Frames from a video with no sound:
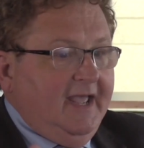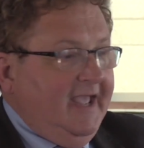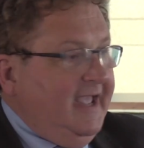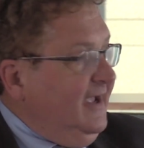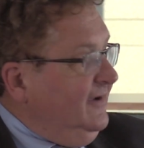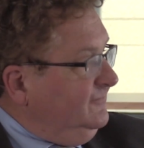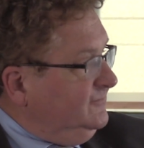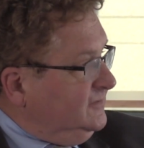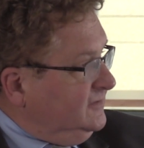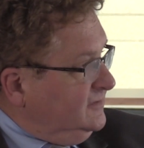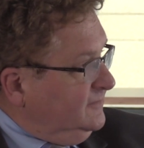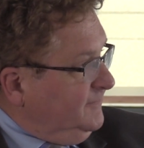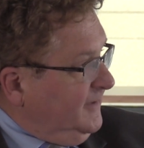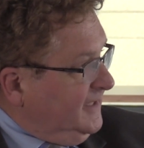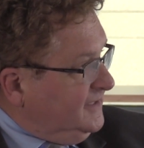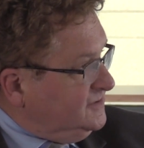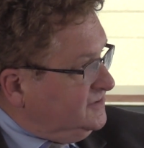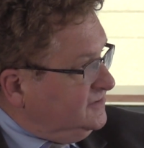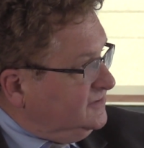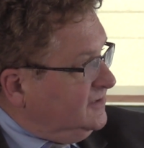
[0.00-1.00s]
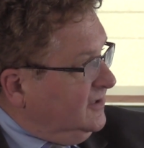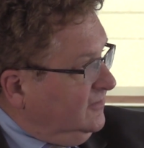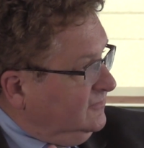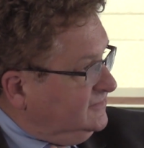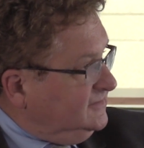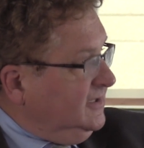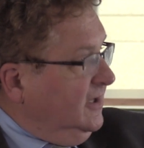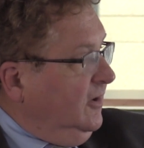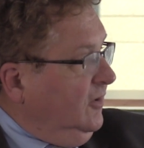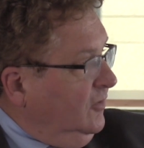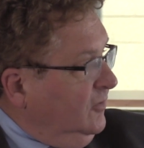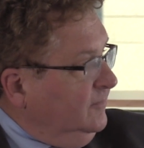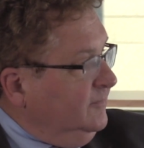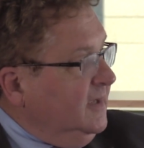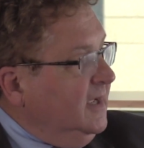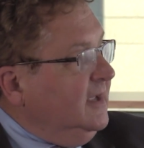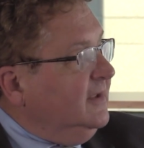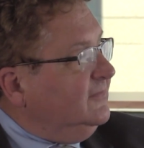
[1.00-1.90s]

after the patient goes home,